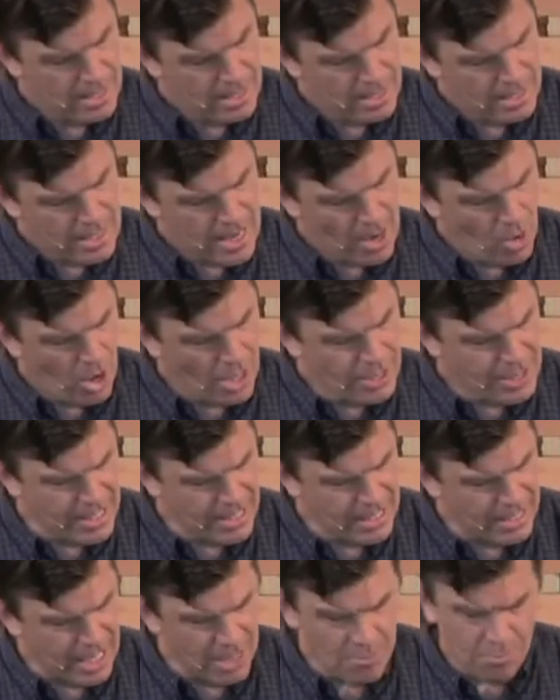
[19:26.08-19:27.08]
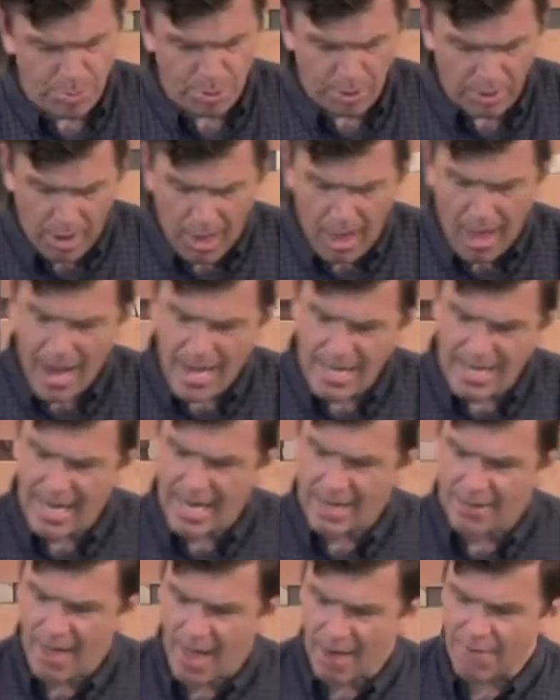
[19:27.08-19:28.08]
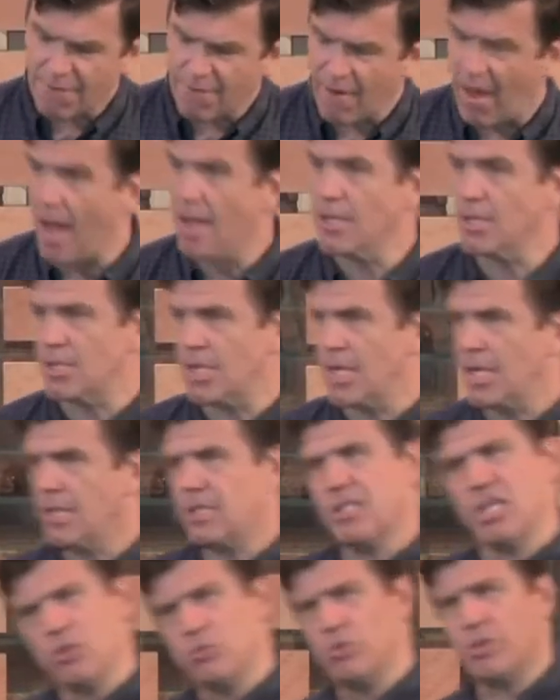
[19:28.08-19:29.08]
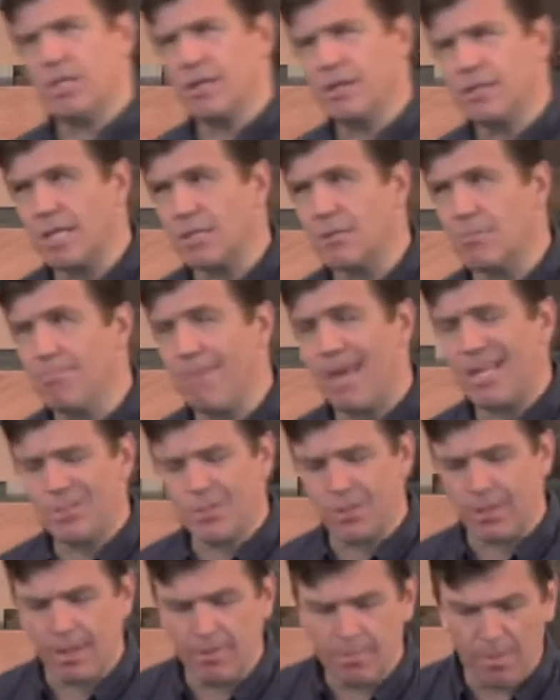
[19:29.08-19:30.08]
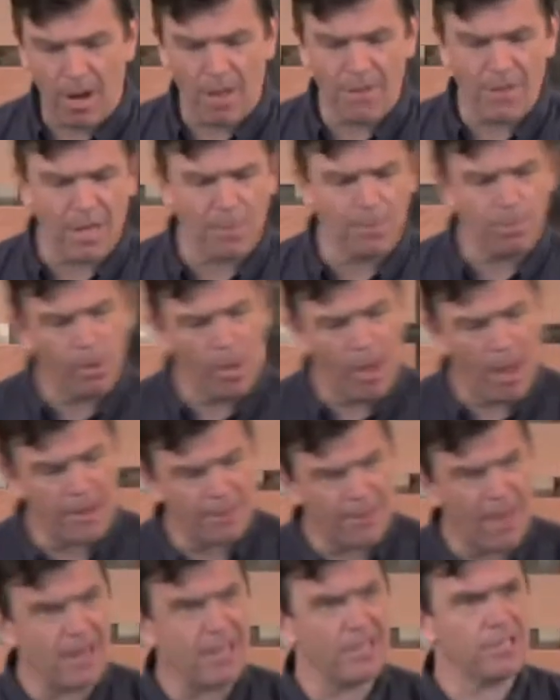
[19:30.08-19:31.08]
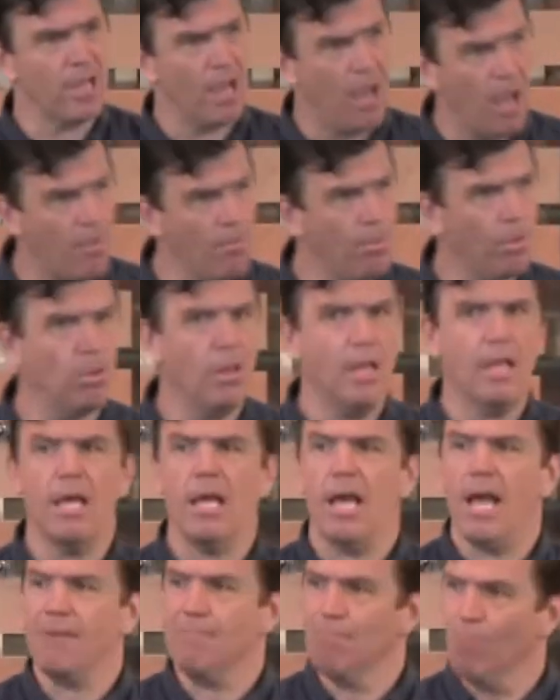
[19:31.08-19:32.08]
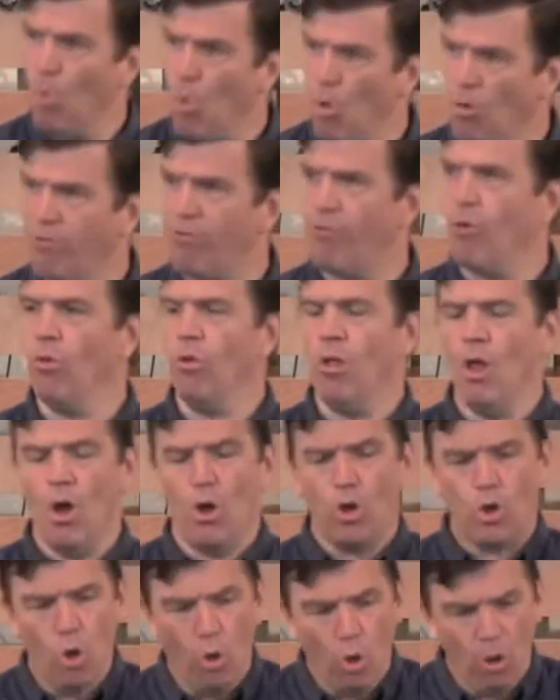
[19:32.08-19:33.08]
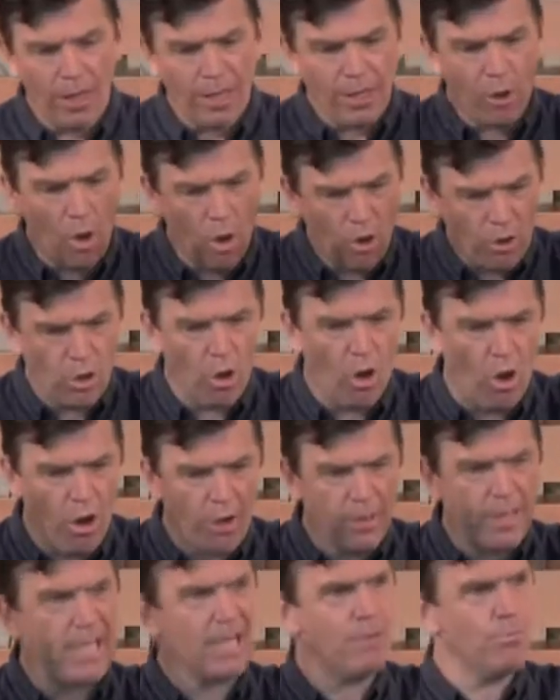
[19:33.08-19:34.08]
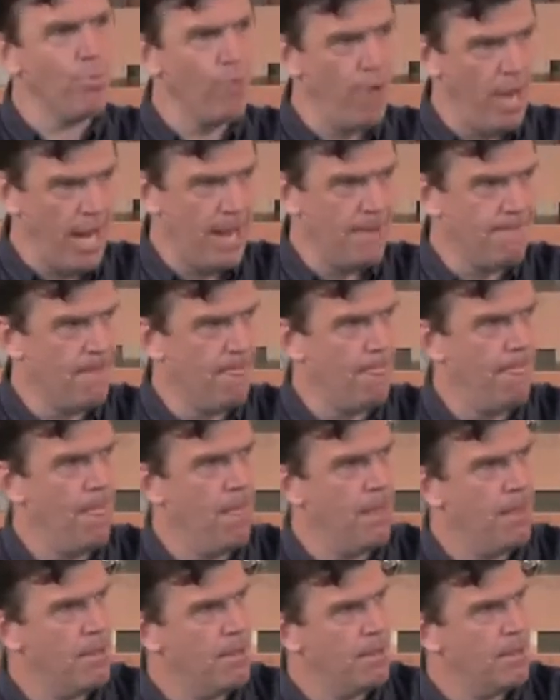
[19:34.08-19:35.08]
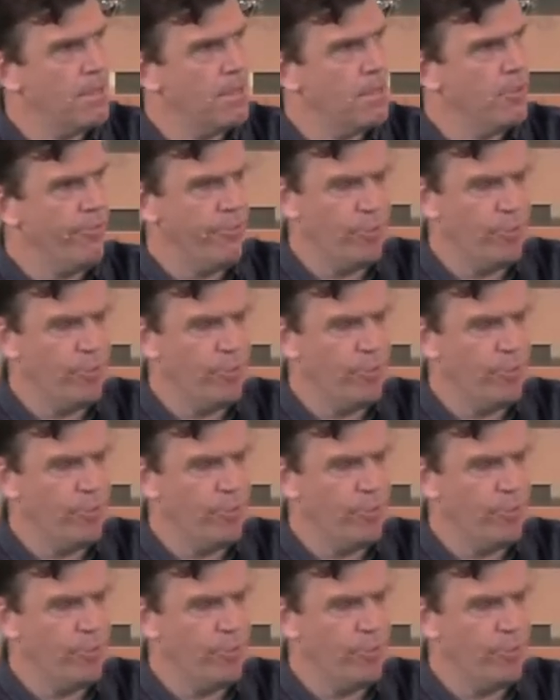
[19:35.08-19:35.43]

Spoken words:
Now, I think implied in that fasting, it's interesting it doesn't mention it, but I think implied in that is a humble and mournful calling on God in prayer for